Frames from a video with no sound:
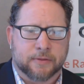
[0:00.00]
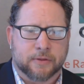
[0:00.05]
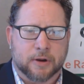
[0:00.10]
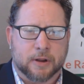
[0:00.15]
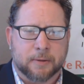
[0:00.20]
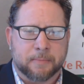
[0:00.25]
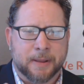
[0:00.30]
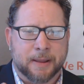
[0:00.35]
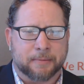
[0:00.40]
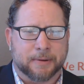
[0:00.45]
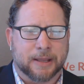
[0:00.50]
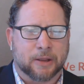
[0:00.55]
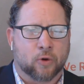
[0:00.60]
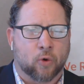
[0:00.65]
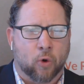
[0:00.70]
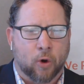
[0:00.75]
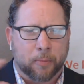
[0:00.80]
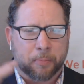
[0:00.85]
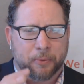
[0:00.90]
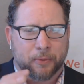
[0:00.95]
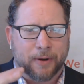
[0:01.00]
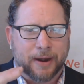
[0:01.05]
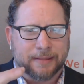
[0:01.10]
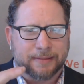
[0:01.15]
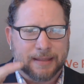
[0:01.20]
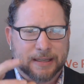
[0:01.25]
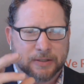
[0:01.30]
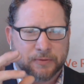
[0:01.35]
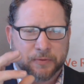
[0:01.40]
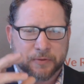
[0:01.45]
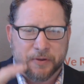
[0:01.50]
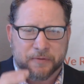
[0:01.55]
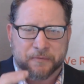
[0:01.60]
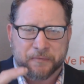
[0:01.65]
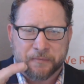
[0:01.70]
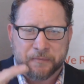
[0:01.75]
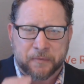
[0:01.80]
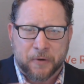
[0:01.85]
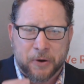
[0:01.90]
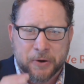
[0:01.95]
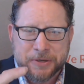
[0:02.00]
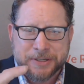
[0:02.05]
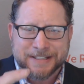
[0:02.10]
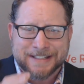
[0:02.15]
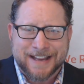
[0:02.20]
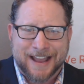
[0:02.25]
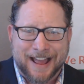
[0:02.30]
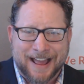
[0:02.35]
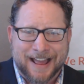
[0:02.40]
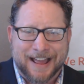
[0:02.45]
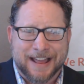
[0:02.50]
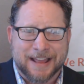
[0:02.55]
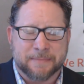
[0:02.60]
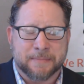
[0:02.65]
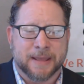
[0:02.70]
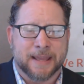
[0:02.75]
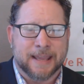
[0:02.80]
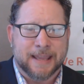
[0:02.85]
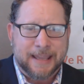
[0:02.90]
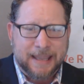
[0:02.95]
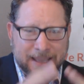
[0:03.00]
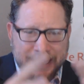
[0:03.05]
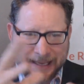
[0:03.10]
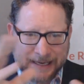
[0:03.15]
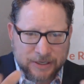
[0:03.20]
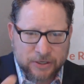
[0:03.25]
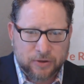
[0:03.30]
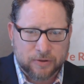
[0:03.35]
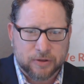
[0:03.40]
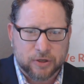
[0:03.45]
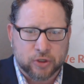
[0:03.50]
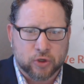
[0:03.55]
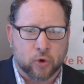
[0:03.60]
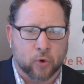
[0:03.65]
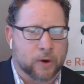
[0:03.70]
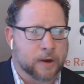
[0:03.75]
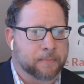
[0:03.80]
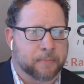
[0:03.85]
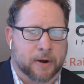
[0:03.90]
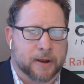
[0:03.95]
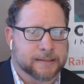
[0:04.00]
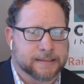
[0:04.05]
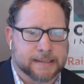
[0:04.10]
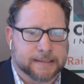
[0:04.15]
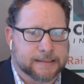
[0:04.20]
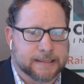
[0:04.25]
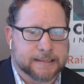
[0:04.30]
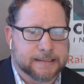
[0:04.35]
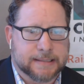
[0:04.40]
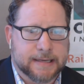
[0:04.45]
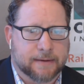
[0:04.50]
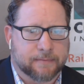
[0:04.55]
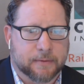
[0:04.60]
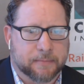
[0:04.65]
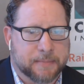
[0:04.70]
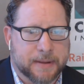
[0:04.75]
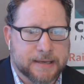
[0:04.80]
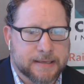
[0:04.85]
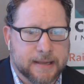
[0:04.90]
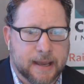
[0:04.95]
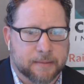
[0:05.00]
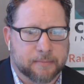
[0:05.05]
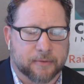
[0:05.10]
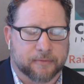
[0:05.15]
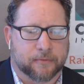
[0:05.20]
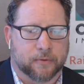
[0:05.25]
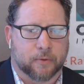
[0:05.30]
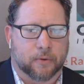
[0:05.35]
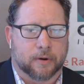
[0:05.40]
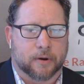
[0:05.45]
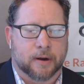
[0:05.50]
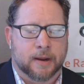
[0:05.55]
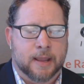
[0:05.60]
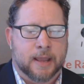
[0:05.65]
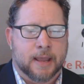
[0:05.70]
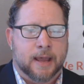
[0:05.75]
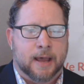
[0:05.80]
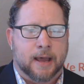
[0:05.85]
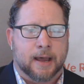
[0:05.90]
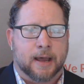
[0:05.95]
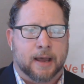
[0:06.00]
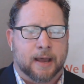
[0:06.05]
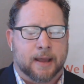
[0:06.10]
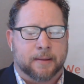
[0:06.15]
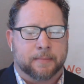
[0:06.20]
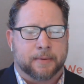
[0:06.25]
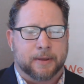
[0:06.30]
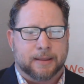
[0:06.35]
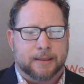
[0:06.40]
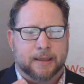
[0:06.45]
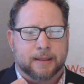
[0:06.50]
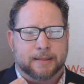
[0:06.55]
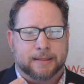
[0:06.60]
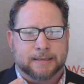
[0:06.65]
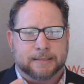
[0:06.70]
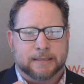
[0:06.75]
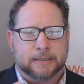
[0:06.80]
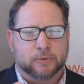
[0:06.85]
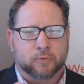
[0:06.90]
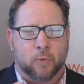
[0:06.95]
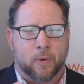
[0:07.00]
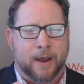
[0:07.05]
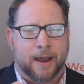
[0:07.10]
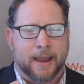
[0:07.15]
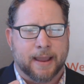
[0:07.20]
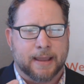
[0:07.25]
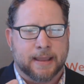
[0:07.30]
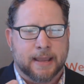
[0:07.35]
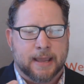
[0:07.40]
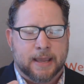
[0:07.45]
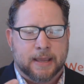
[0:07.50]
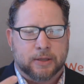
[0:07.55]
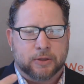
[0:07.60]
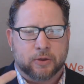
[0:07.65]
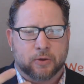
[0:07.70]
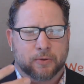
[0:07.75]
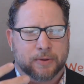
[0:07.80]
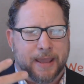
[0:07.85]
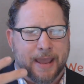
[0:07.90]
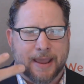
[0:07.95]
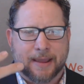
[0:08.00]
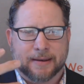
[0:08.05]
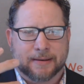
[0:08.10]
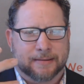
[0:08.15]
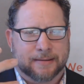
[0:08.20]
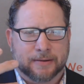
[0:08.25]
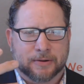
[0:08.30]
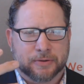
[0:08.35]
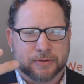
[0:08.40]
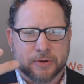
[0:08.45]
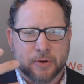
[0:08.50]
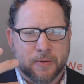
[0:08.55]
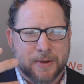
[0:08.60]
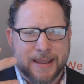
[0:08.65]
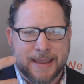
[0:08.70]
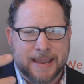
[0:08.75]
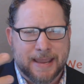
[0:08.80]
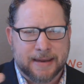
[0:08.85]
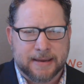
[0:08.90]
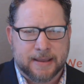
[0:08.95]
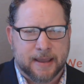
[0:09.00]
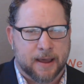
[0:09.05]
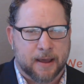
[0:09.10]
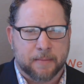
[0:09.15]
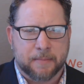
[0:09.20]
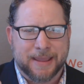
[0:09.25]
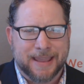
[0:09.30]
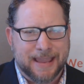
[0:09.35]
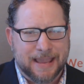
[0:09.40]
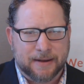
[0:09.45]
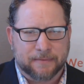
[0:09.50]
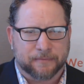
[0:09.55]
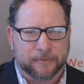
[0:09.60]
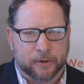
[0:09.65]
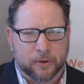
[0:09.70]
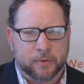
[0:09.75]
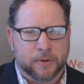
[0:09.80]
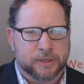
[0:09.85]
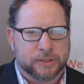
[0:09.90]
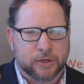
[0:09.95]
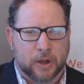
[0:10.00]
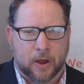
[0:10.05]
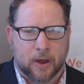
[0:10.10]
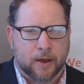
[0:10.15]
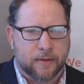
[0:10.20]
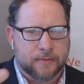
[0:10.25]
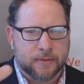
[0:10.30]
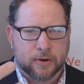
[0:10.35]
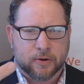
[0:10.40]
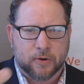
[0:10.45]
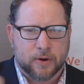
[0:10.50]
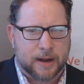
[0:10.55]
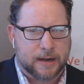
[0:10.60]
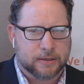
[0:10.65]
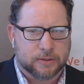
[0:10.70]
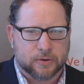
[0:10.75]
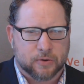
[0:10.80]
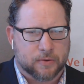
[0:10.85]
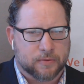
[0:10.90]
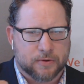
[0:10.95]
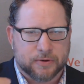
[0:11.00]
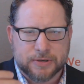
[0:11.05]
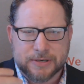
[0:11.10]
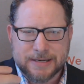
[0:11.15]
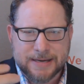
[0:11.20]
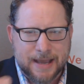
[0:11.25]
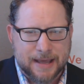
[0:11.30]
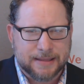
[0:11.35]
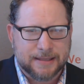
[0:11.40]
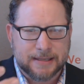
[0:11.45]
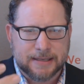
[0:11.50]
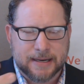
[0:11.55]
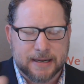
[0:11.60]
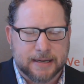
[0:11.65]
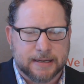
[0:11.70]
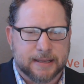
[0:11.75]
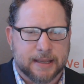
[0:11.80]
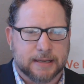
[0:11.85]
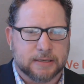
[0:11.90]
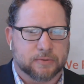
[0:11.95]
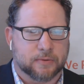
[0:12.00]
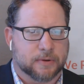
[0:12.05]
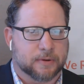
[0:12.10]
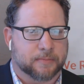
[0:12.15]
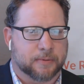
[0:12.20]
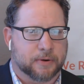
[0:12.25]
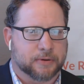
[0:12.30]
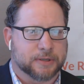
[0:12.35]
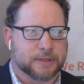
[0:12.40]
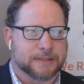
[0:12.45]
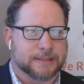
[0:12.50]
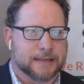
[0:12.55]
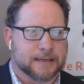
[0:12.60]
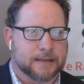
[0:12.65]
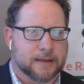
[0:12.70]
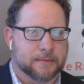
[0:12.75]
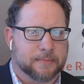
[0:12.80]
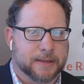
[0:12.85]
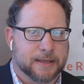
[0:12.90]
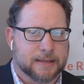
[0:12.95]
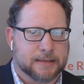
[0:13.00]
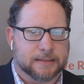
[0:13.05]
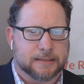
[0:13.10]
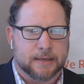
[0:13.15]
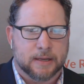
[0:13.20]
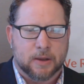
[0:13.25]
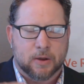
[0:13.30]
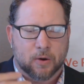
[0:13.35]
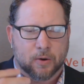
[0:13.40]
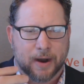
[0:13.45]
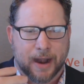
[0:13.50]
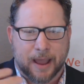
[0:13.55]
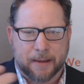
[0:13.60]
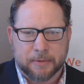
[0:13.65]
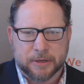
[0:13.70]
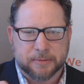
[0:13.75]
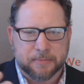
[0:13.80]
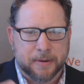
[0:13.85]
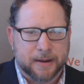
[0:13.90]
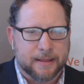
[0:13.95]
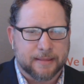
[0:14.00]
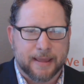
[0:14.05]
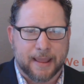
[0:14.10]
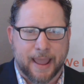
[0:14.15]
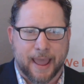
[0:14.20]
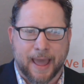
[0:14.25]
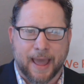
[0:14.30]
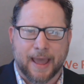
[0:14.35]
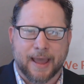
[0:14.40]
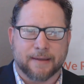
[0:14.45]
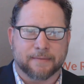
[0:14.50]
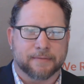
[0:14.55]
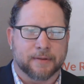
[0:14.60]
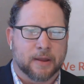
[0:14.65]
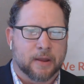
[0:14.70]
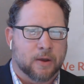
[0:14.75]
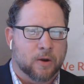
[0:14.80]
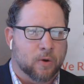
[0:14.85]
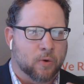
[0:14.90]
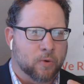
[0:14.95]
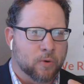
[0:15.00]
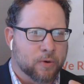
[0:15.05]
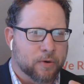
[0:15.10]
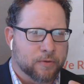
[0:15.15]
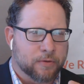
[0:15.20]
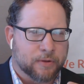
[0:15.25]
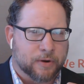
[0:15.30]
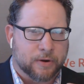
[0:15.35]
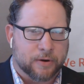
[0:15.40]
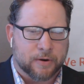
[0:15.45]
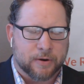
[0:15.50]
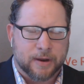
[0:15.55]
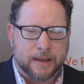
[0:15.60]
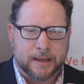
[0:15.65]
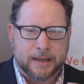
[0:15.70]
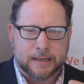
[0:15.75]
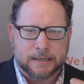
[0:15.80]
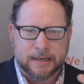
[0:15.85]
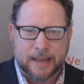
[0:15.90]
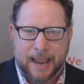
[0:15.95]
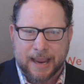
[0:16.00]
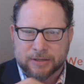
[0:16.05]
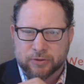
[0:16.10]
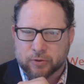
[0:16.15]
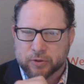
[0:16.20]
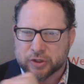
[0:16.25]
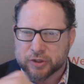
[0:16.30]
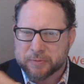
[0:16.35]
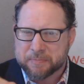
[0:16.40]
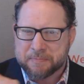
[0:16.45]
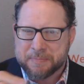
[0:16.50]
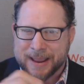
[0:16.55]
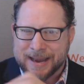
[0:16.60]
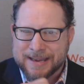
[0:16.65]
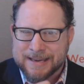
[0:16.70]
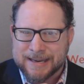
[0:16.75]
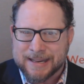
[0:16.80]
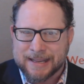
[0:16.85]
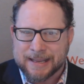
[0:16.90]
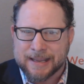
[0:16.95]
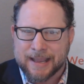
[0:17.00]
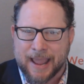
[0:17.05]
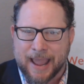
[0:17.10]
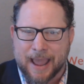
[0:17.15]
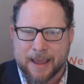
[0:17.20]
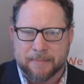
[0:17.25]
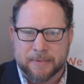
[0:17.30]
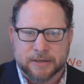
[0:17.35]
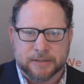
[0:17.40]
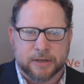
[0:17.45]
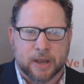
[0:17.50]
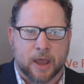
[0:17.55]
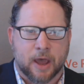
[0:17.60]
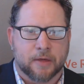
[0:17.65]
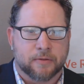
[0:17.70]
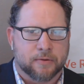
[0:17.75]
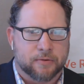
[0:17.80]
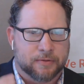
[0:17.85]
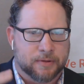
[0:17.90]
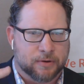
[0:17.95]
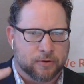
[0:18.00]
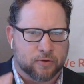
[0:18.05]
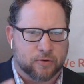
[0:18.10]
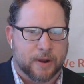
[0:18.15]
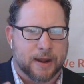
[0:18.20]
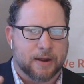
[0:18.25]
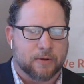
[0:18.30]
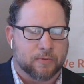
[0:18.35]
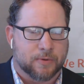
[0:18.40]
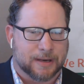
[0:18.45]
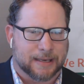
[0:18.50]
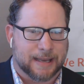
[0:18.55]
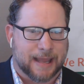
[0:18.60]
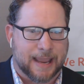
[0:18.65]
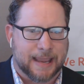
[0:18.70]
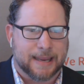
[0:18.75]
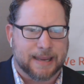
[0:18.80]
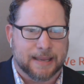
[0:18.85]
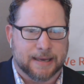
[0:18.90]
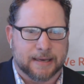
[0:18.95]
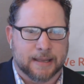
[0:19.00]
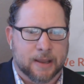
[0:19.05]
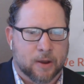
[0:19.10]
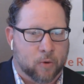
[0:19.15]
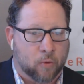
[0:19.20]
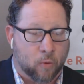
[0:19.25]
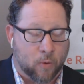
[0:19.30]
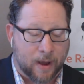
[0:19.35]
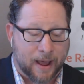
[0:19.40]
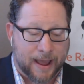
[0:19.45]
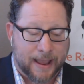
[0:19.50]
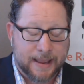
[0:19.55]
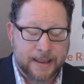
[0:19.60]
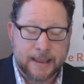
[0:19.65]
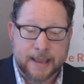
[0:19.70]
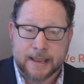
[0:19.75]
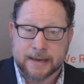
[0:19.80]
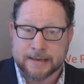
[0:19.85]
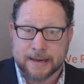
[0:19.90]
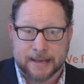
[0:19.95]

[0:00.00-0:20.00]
They're going to be able to incorporate this for the first time into the scoring process. It's never been done before. This is why there's no income influence on the credit score. There's nothing that indicates what a person's income is or how much money they have or their actual spending habits other than credit related. Why?